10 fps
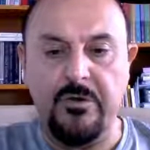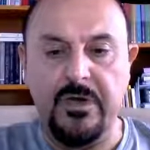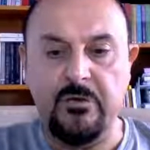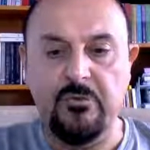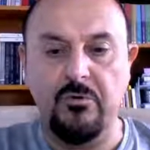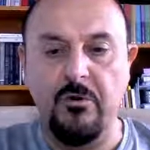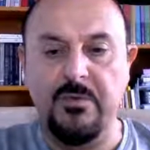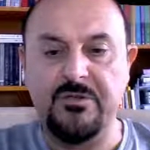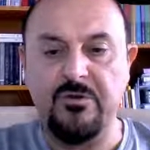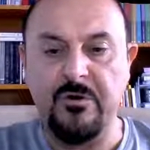Okay, 2
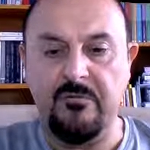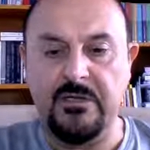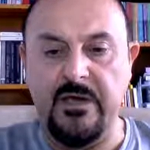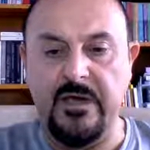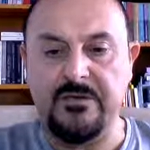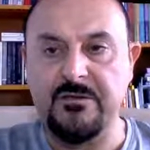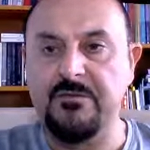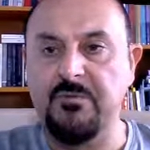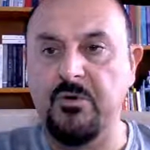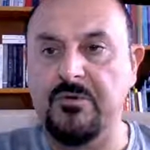comma 0 will
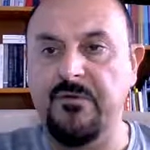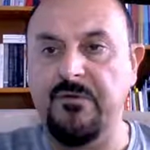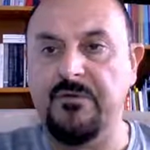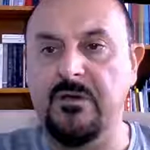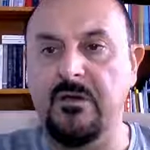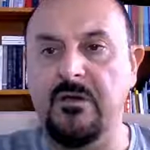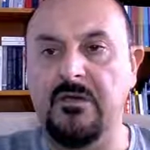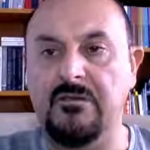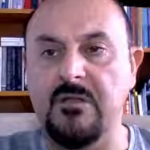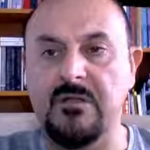exist because 50
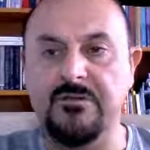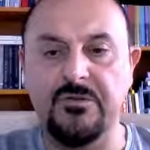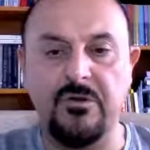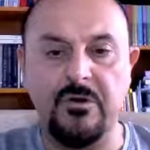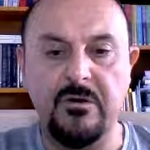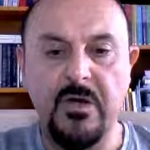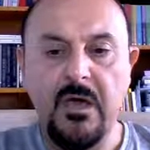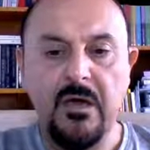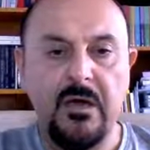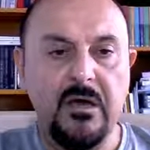is non-zero,
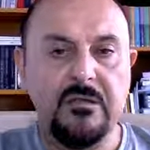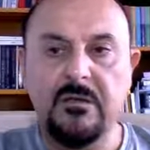and